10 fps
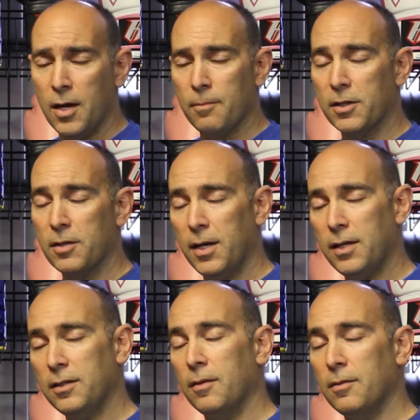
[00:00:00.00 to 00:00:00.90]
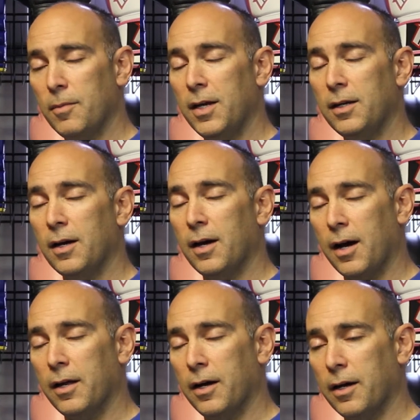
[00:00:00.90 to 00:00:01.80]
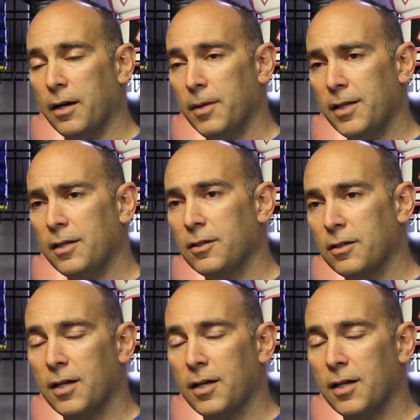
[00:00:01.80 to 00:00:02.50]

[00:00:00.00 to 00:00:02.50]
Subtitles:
But the main thing to